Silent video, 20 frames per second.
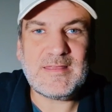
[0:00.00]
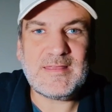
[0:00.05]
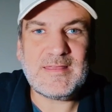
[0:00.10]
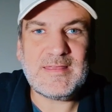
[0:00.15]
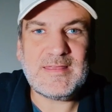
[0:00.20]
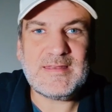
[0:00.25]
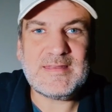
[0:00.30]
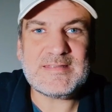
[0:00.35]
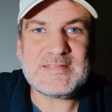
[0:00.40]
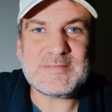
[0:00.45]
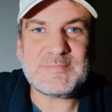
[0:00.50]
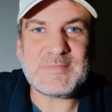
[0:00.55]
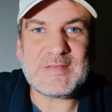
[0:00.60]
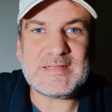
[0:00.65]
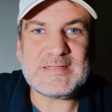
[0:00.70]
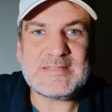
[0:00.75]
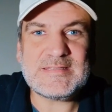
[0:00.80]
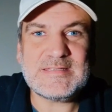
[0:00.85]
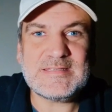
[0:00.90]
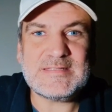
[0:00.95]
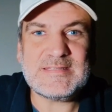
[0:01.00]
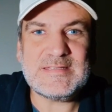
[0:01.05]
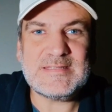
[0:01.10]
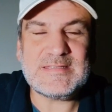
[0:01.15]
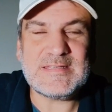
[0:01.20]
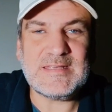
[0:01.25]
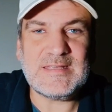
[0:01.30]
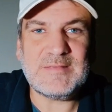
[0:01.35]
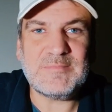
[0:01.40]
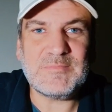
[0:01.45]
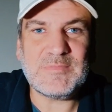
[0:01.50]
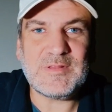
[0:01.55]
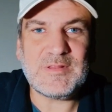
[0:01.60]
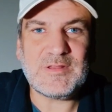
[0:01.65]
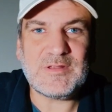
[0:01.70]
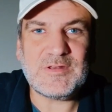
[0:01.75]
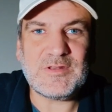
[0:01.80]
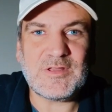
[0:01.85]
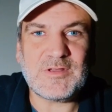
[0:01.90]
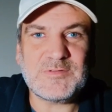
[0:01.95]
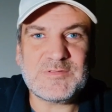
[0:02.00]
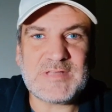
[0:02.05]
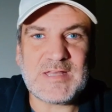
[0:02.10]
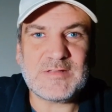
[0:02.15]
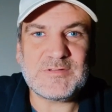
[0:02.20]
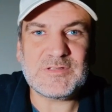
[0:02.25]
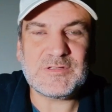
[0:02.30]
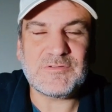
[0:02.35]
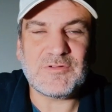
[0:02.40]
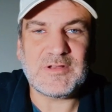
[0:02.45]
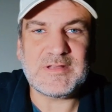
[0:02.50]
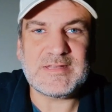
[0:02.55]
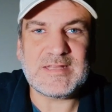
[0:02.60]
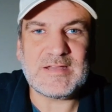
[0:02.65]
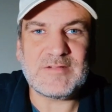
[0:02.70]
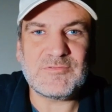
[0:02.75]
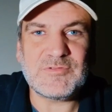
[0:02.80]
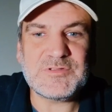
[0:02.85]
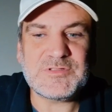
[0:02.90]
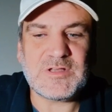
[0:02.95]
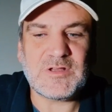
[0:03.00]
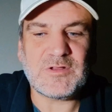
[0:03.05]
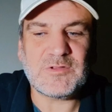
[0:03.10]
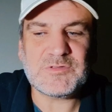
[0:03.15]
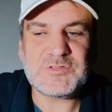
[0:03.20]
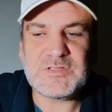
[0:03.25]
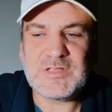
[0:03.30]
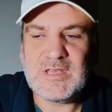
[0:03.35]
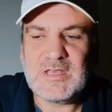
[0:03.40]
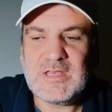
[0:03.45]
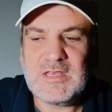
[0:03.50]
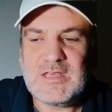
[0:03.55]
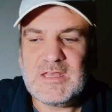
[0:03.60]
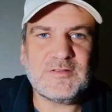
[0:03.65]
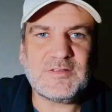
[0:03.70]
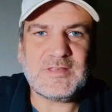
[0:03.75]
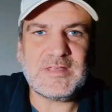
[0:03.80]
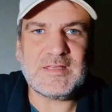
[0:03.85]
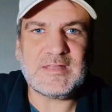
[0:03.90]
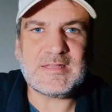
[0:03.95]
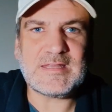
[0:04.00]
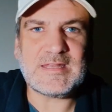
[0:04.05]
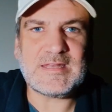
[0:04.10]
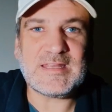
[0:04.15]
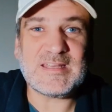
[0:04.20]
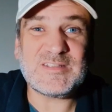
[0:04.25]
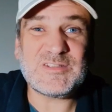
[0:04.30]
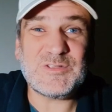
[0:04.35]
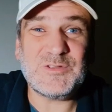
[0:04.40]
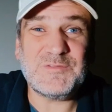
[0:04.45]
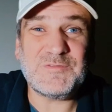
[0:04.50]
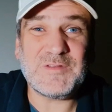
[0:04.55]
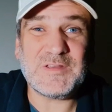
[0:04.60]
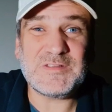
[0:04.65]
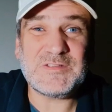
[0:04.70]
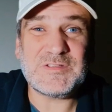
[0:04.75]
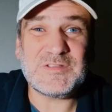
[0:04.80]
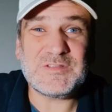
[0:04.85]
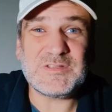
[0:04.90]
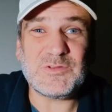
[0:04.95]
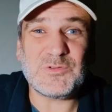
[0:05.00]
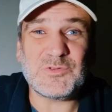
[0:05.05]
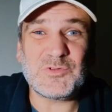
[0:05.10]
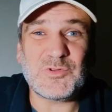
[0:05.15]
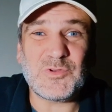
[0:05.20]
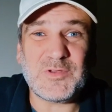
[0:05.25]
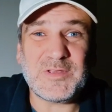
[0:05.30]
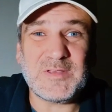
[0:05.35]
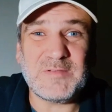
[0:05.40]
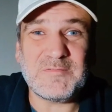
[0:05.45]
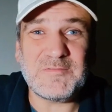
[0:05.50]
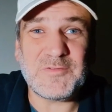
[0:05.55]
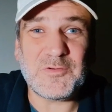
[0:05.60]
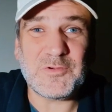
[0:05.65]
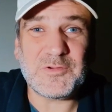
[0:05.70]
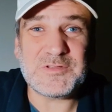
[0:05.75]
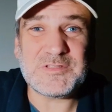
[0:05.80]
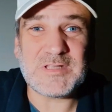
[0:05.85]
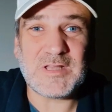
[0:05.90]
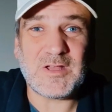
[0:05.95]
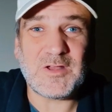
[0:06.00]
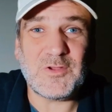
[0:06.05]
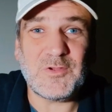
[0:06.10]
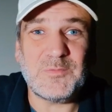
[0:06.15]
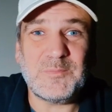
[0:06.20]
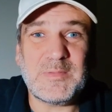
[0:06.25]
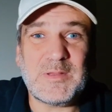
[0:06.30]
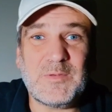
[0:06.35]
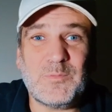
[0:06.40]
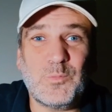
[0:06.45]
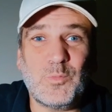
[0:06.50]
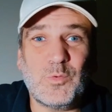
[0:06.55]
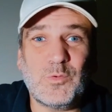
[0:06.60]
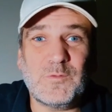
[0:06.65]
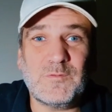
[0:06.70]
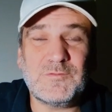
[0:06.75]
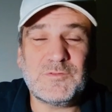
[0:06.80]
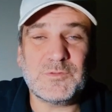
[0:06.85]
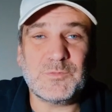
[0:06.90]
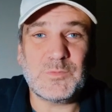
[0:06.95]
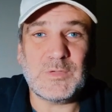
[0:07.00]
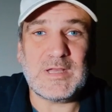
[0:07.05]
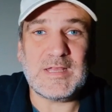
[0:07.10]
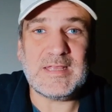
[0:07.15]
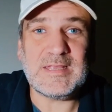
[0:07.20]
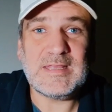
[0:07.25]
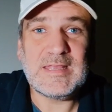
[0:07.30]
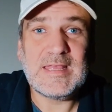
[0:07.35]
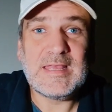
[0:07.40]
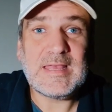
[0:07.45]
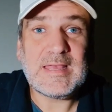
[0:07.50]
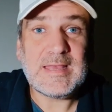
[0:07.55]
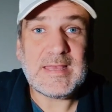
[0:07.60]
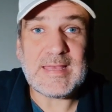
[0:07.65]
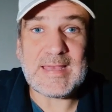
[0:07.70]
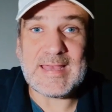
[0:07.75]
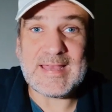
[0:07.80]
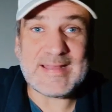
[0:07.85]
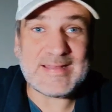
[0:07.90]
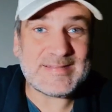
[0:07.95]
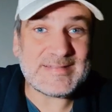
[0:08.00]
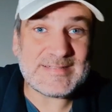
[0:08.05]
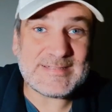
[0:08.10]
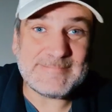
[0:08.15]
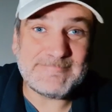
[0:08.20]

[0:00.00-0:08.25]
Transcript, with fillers: It is a Man City team that knows how to grind out results. Looking at their next two fixtures, they've got Nottingham Forest at home and Wolves away. And